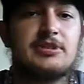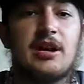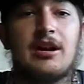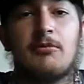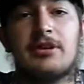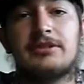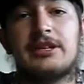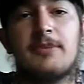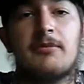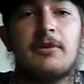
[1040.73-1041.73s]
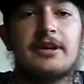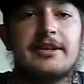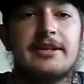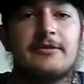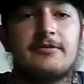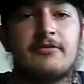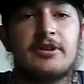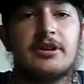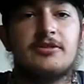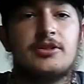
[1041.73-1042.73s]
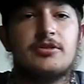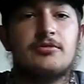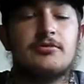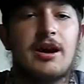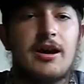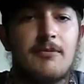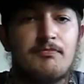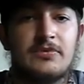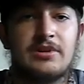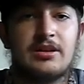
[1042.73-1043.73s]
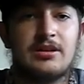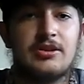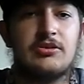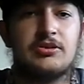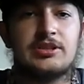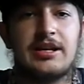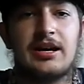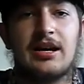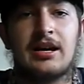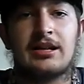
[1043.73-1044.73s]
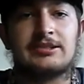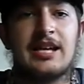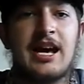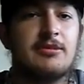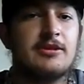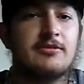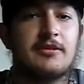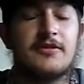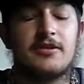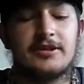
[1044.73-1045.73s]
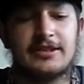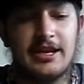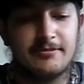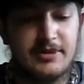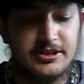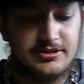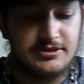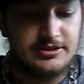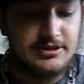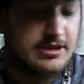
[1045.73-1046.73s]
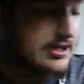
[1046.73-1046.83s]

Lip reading: One tip I want to give for those who use a tablet or a phone to take pictures.